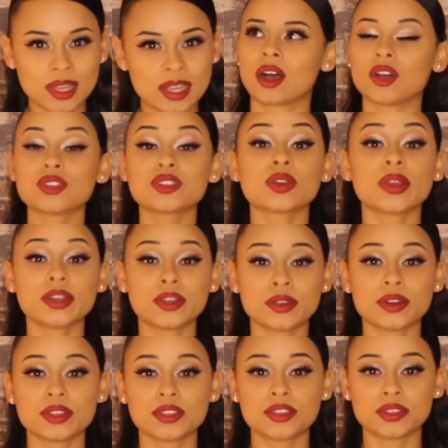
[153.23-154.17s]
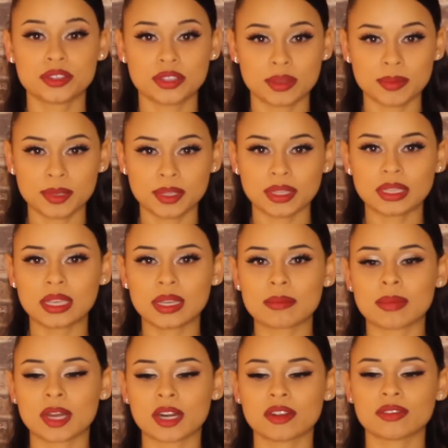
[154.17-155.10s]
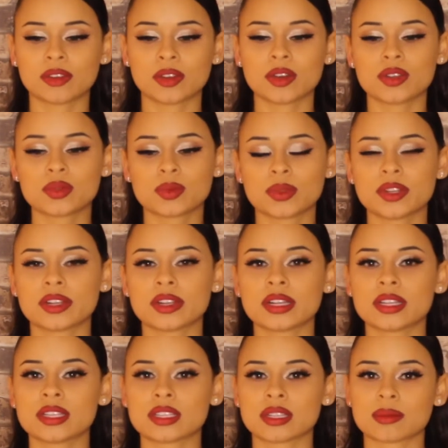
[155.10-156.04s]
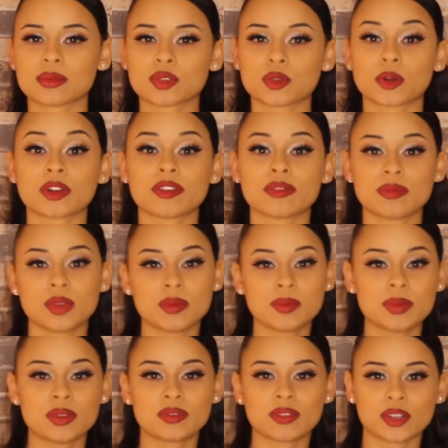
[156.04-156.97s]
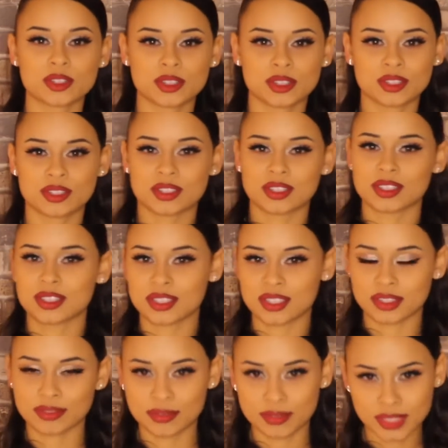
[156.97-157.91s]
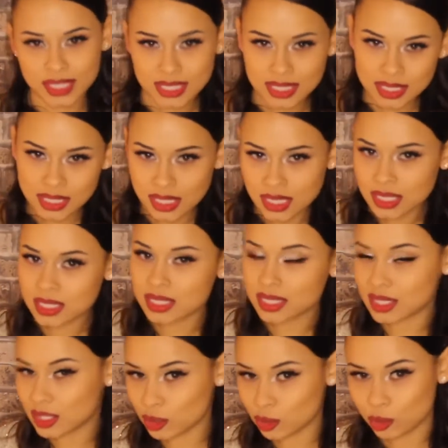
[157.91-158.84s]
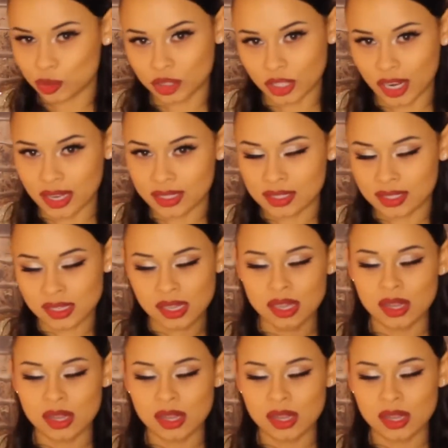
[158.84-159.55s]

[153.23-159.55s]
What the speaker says: Also, I notice you typically get better photos when there is some sort of movement versus the stiffness still shots.